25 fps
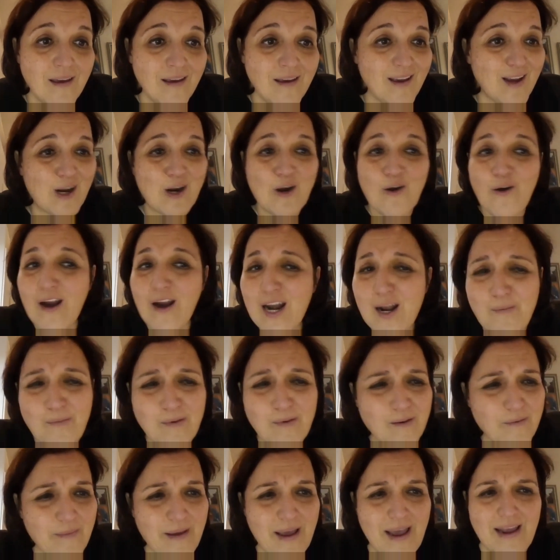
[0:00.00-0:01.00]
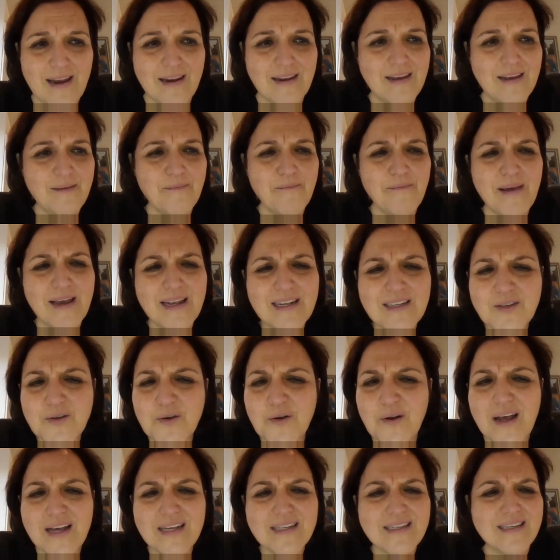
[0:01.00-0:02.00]
Incredible mm. man. He
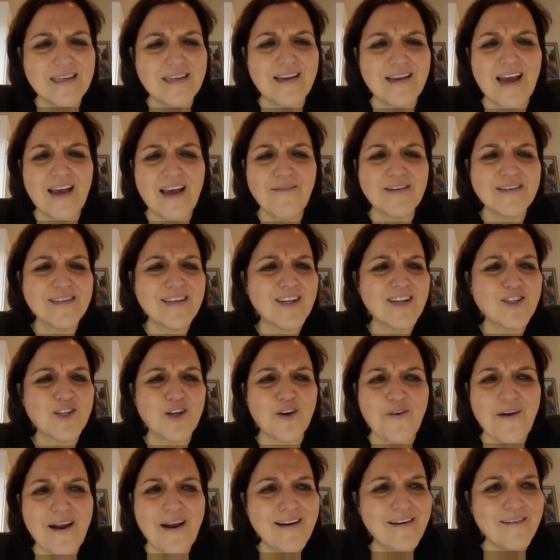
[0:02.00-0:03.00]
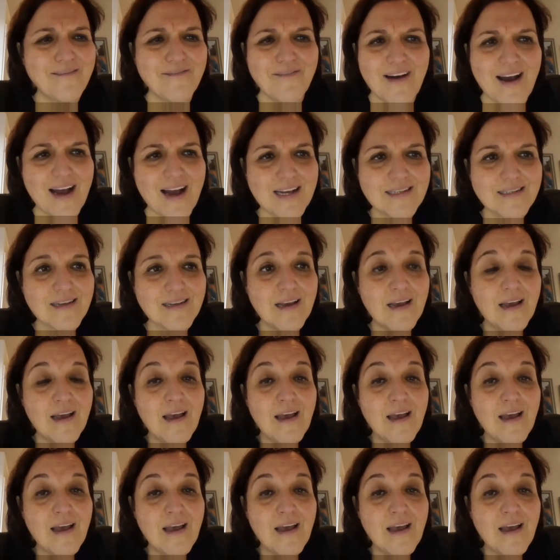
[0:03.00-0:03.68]
mentored us. He gave us such great advice.